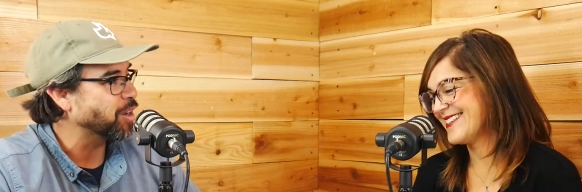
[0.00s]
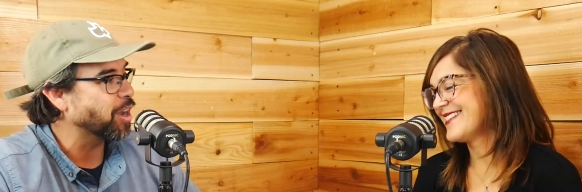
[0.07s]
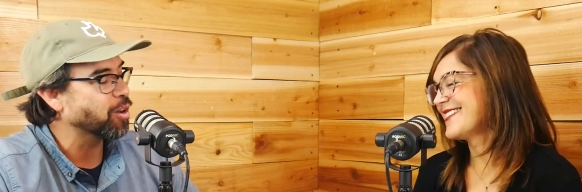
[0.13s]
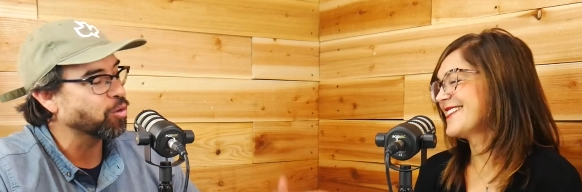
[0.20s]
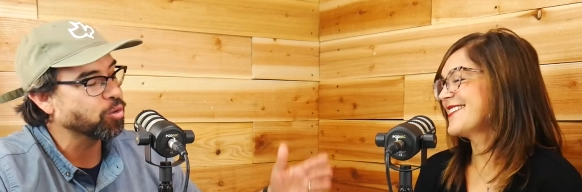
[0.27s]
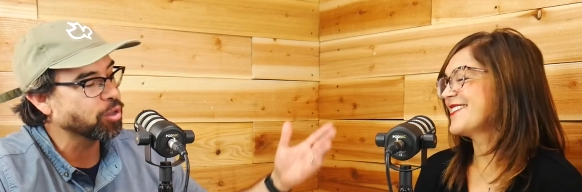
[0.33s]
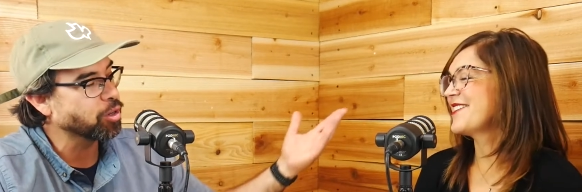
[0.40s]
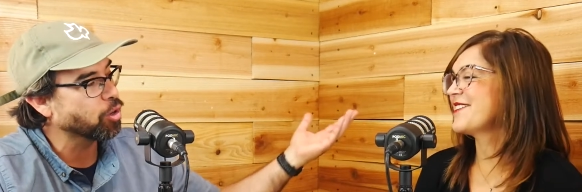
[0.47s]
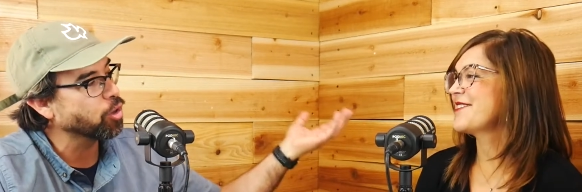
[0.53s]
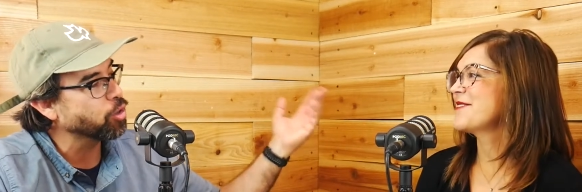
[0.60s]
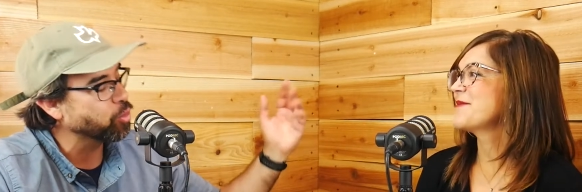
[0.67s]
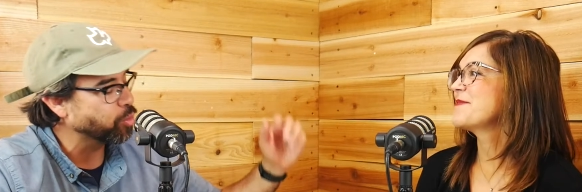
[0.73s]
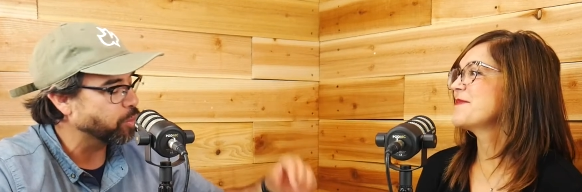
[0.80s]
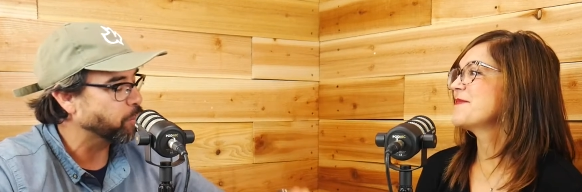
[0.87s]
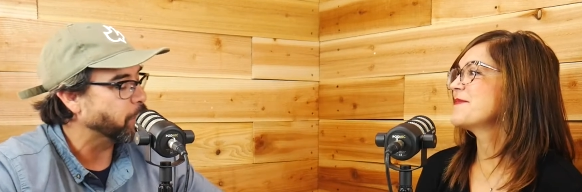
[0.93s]
Speaker 1: not only are
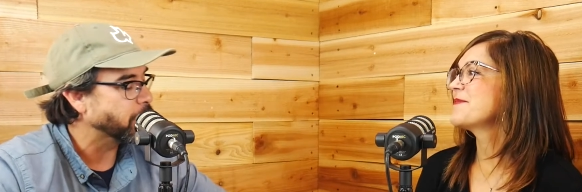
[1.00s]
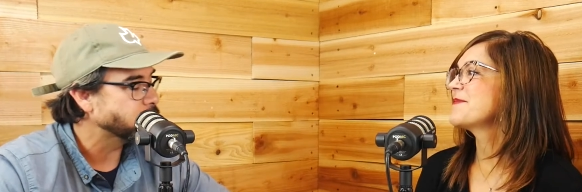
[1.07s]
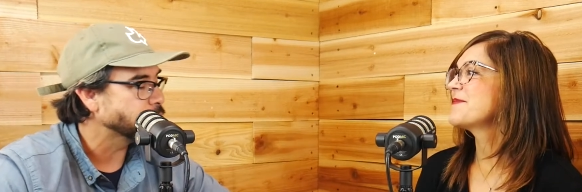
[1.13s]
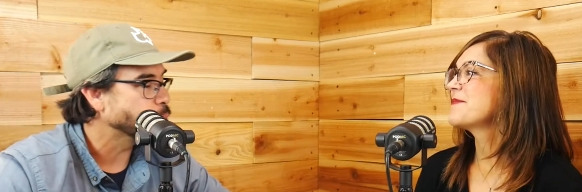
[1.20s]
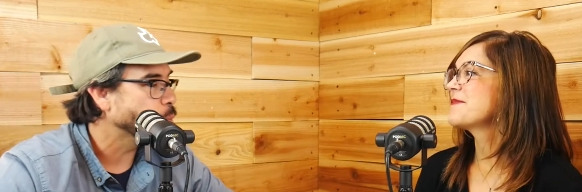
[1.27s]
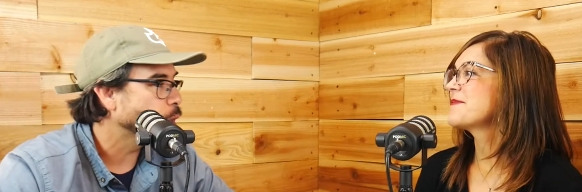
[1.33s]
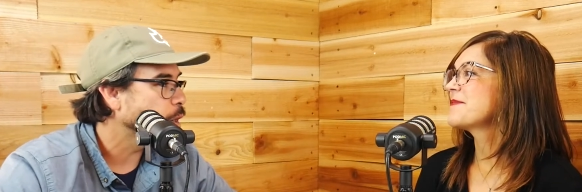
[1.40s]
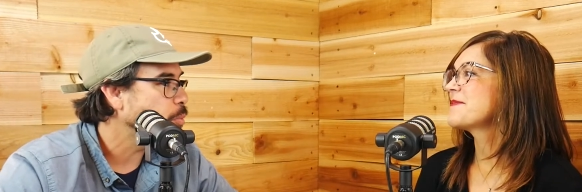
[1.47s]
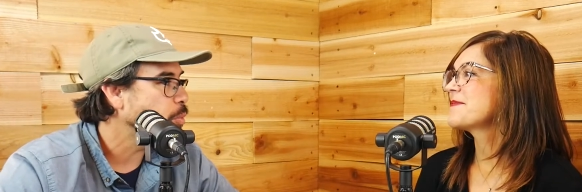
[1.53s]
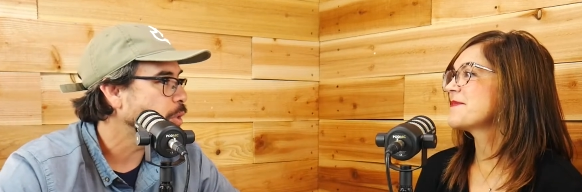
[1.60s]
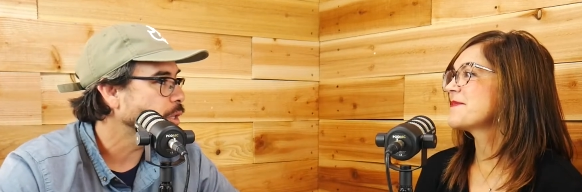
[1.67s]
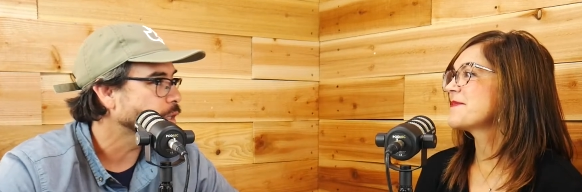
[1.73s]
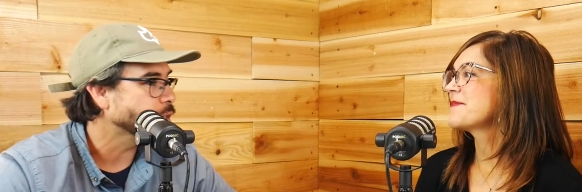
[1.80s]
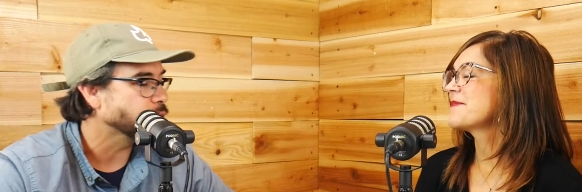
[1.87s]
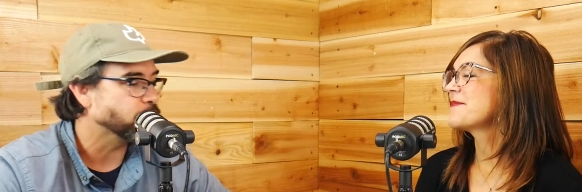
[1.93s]
you an amazing mom,
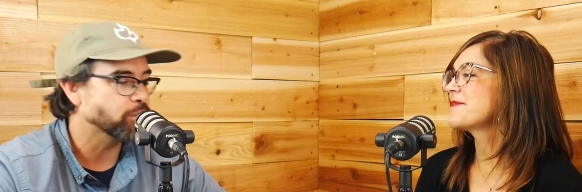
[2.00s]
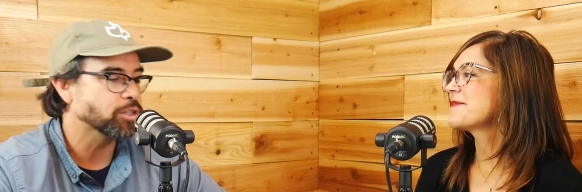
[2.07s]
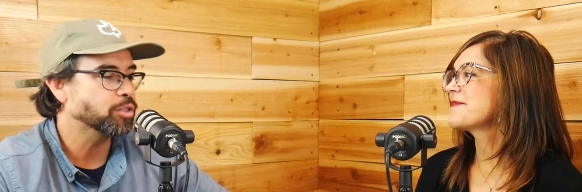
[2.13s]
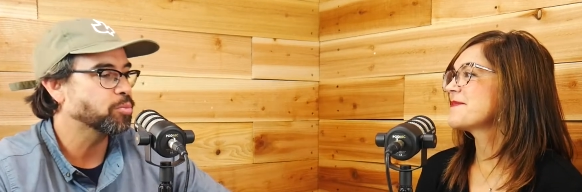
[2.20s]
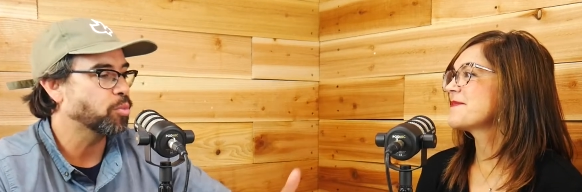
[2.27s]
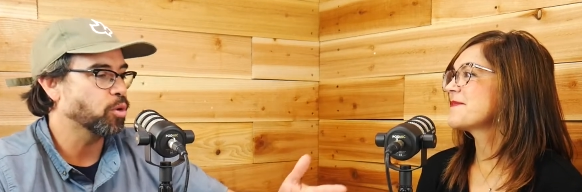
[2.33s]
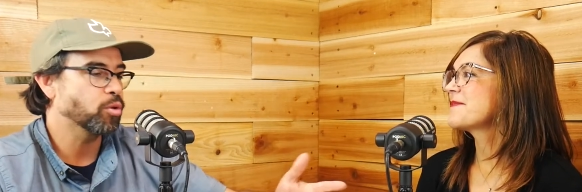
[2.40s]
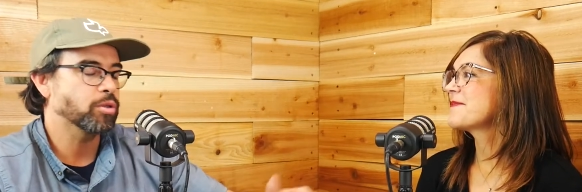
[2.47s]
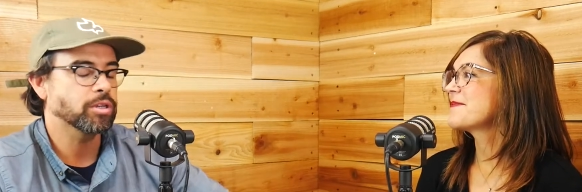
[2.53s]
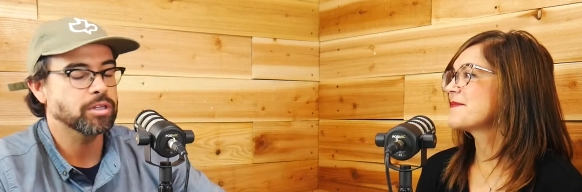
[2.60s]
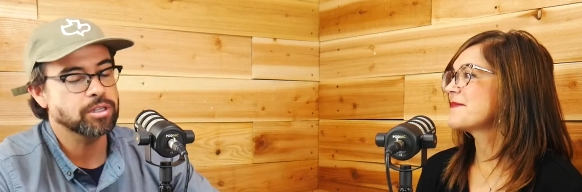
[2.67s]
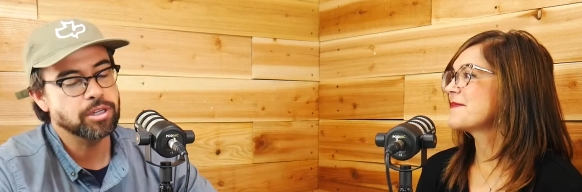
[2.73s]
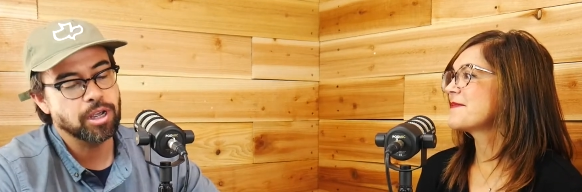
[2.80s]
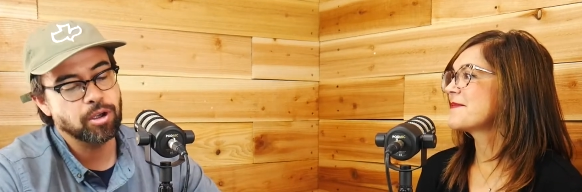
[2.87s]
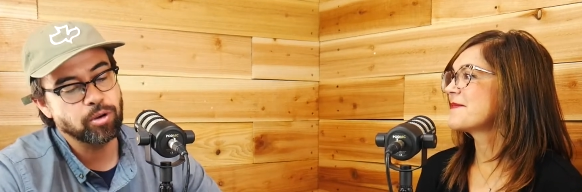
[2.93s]
but you just broke
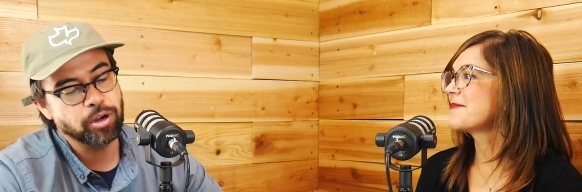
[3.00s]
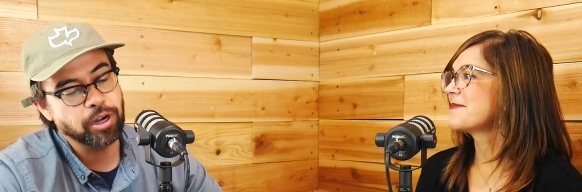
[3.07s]
this down,